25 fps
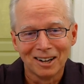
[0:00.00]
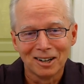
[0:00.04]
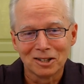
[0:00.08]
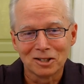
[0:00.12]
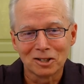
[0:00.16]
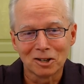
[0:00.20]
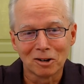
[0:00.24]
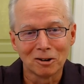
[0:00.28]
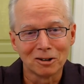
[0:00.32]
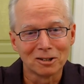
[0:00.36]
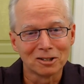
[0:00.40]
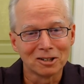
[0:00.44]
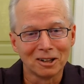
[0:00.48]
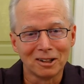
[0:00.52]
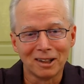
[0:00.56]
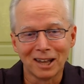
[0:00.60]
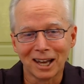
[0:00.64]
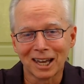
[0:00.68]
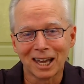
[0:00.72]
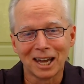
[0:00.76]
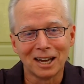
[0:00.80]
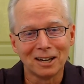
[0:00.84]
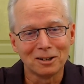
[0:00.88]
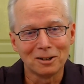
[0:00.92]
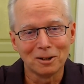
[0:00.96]
Seriously,
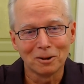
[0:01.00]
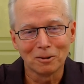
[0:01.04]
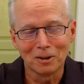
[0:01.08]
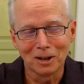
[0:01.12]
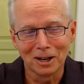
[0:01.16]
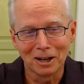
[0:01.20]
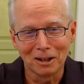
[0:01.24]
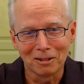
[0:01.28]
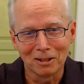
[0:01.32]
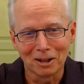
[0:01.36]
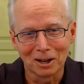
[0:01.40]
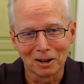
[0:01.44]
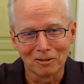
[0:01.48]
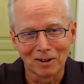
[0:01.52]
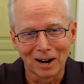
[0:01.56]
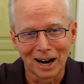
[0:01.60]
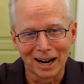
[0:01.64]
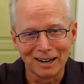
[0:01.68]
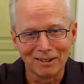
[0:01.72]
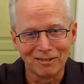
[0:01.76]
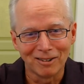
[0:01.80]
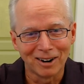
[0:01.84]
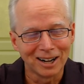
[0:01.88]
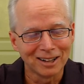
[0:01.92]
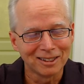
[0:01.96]
they can't do anything
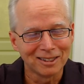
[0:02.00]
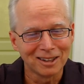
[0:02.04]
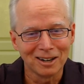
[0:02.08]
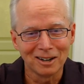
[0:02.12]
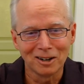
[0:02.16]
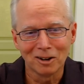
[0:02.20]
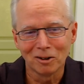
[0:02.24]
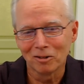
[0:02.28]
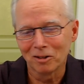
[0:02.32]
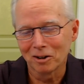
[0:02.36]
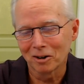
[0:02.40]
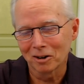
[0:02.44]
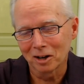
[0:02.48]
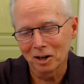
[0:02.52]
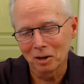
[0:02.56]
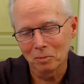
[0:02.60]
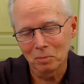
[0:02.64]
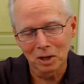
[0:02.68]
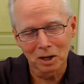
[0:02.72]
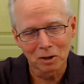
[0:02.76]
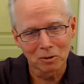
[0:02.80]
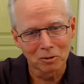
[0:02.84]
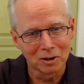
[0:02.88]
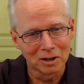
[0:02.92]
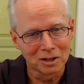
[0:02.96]
right, right? They know they're going
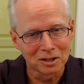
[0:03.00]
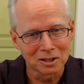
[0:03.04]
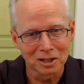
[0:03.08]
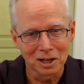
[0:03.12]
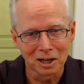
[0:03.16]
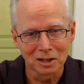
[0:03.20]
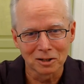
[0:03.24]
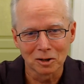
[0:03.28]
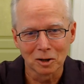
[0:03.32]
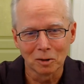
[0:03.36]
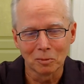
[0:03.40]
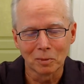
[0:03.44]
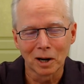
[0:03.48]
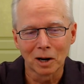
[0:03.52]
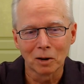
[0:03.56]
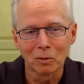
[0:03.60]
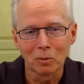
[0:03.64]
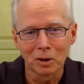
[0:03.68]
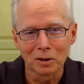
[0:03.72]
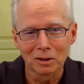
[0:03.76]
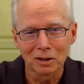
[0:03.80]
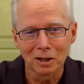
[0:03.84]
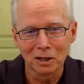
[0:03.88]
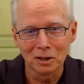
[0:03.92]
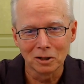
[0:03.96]
to be criticized no matter
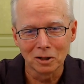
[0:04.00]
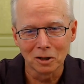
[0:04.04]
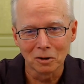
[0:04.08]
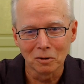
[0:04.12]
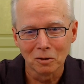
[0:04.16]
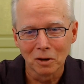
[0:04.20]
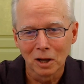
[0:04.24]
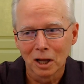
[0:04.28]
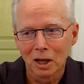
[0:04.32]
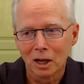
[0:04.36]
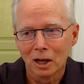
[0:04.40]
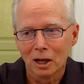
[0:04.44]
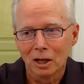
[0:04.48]
what they do.